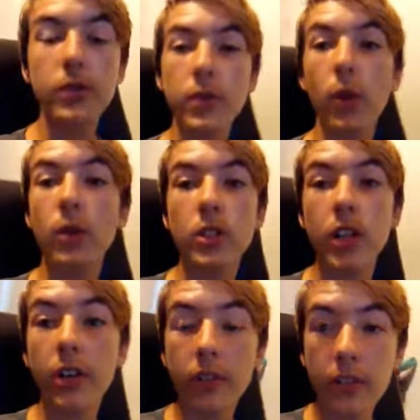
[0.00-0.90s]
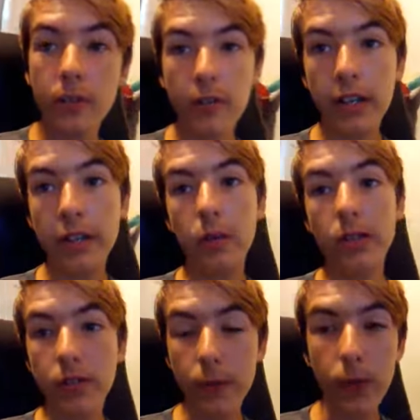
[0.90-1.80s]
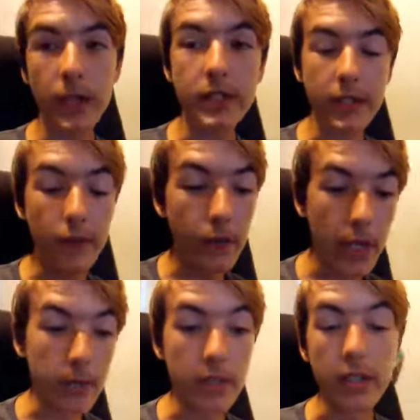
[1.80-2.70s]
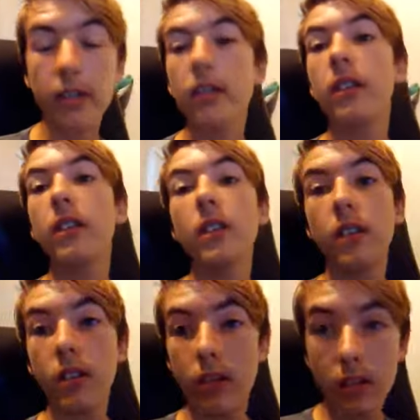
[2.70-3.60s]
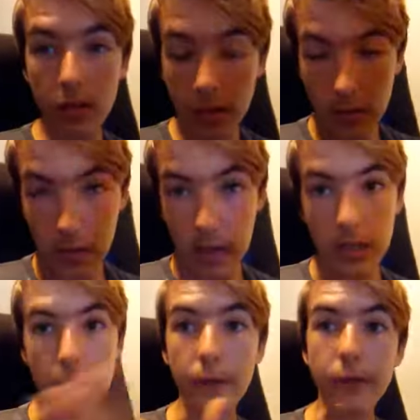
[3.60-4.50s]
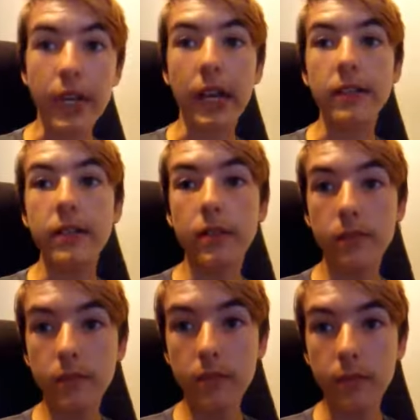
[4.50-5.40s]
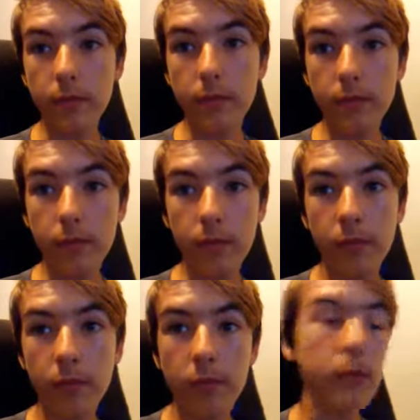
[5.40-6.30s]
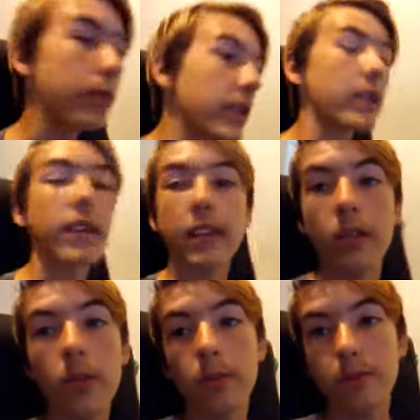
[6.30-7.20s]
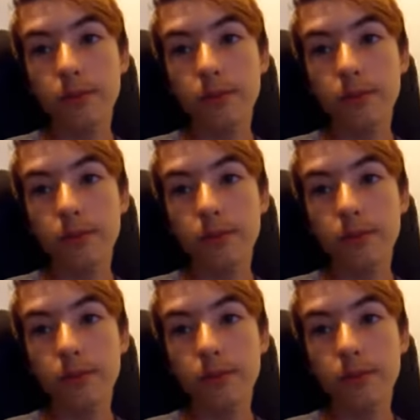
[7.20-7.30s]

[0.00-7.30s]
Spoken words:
So share this video with your friends and family. I love you guys. Be a leader.